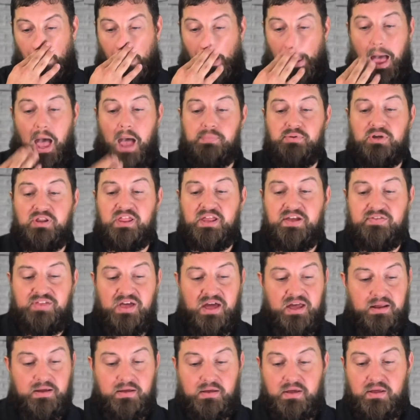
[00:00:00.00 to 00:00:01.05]
I believe
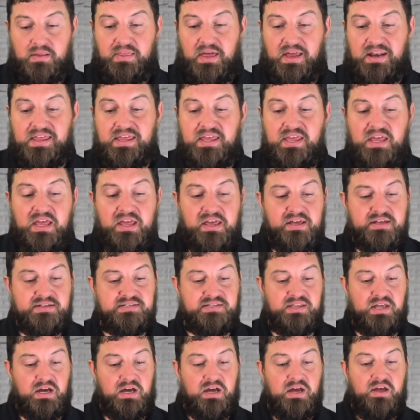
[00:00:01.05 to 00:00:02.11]
that, that He is
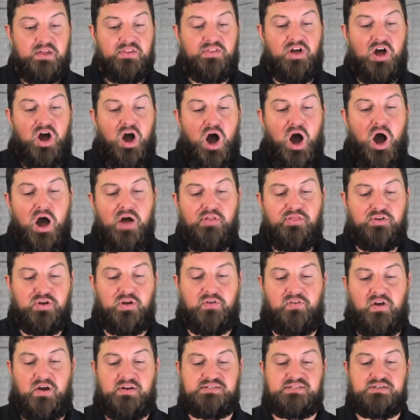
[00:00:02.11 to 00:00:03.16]
the, the author
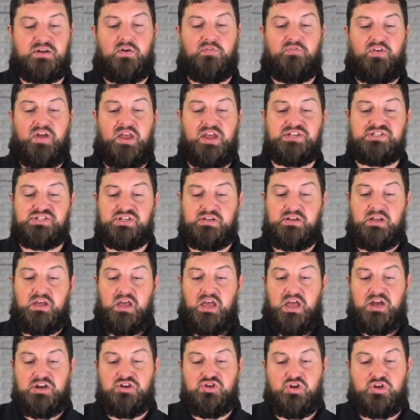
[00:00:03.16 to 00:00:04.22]
of our salvation,
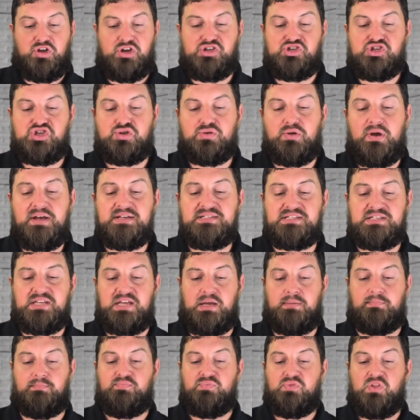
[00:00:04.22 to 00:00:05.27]
and you can trust
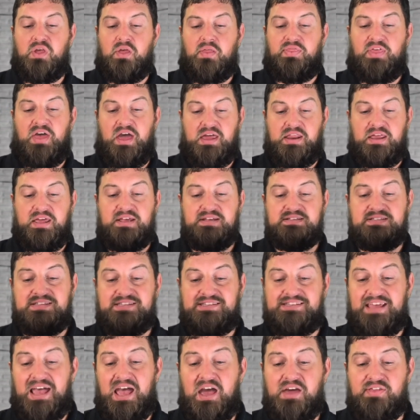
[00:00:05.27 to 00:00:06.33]
Him that His
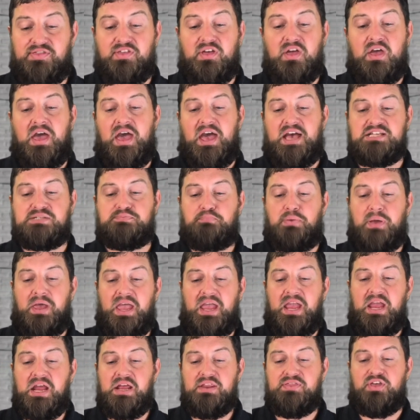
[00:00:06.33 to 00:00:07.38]
death has
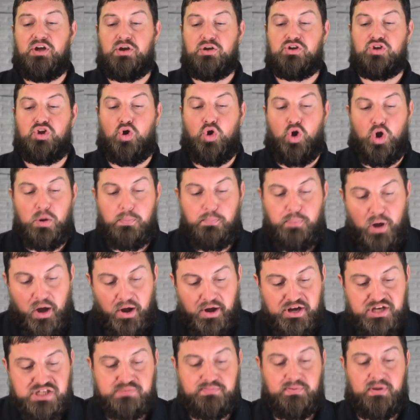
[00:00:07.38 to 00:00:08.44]
paid the, your
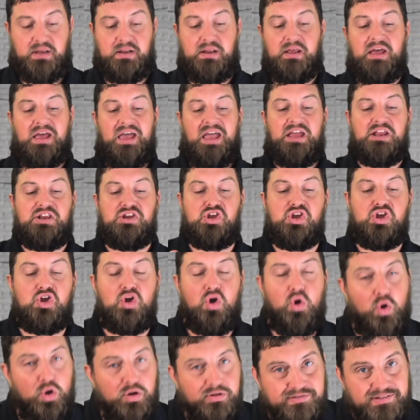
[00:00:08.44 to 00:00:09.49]
punishment and
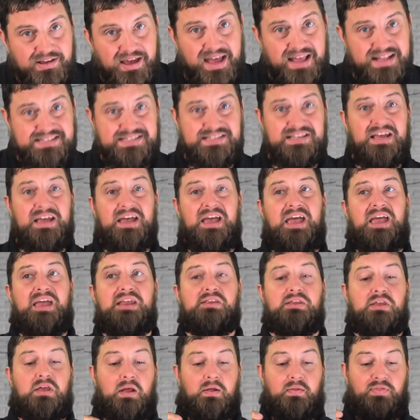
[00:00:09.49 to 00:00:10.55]
your debts
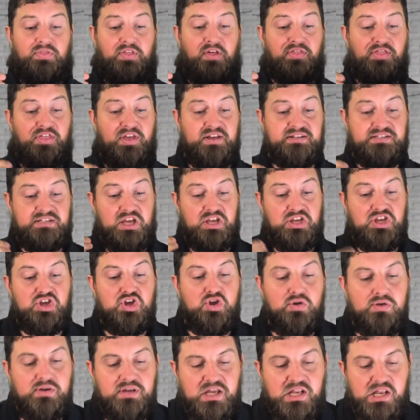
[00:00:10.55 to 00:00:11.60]
and the things that
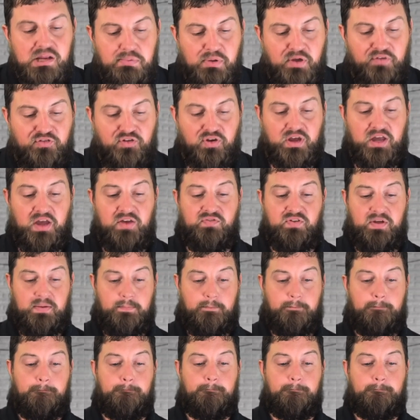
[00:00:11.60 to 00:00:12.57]
you need to be forgiven.